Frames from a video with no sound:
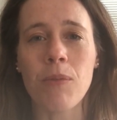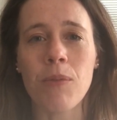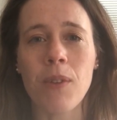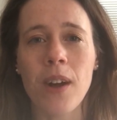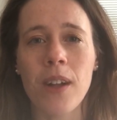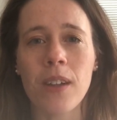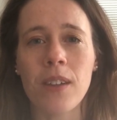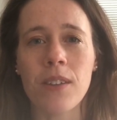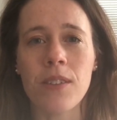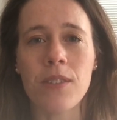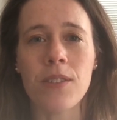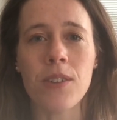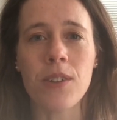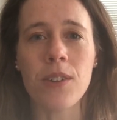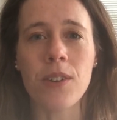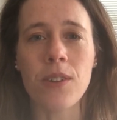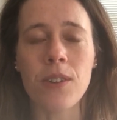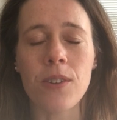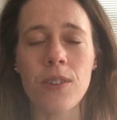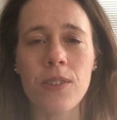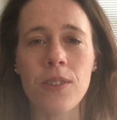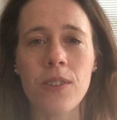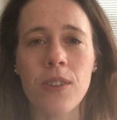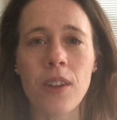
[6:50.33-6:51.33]

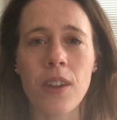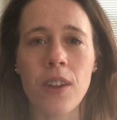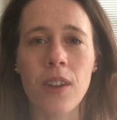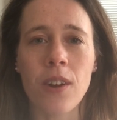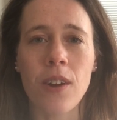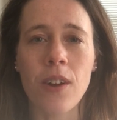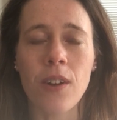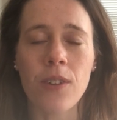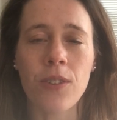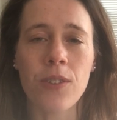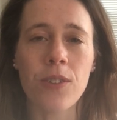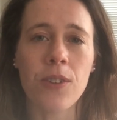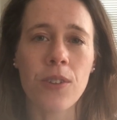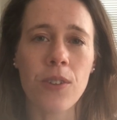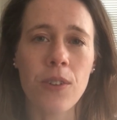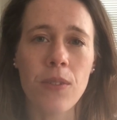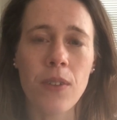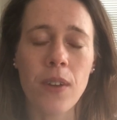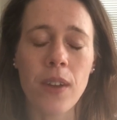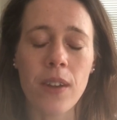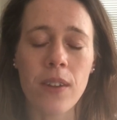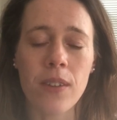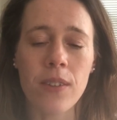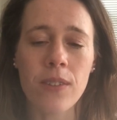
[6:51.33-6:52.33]
volunteers in our
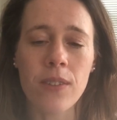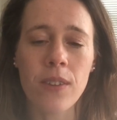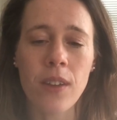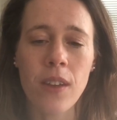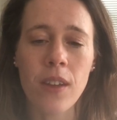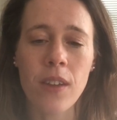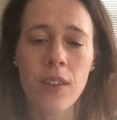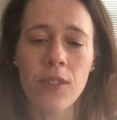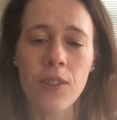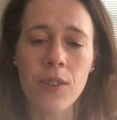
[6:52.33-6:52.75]
surveys